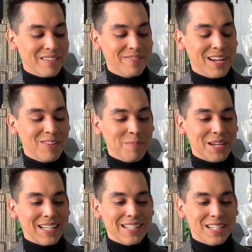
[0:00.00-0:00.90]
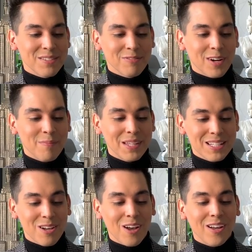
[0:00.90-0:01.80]
favorite pieces from
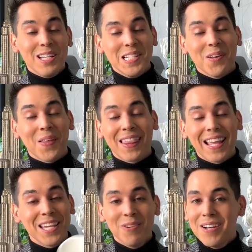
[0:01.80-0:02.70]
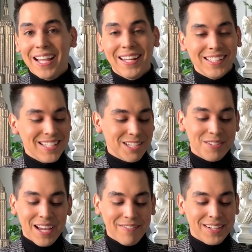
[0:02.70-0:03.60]
this haul so thank you again liz you
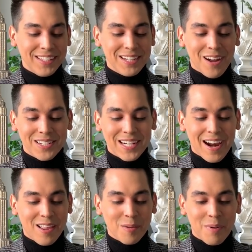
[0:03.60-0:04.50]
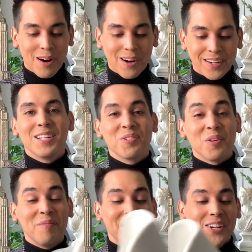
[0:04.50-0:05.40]
definitely knocked it out of the park so
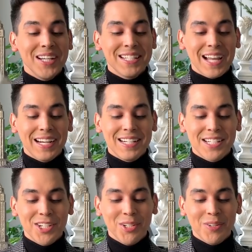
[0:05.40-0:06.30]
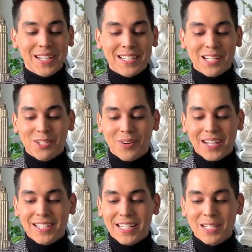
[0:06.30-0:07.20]
i'm very excited to
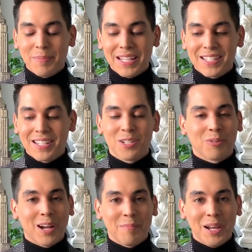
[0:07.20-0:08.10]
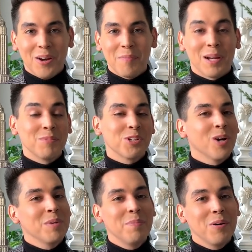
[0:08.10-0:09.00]
accessorize these pieces around my home and i'm sure i'll
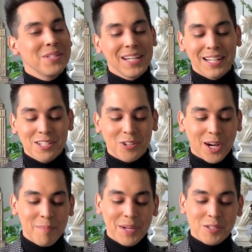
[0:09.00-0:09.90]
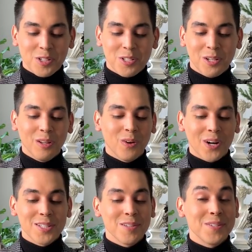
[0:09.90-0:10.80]
be posting instagram pictures galore
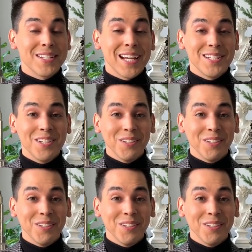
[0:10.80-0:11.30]
so stay tuned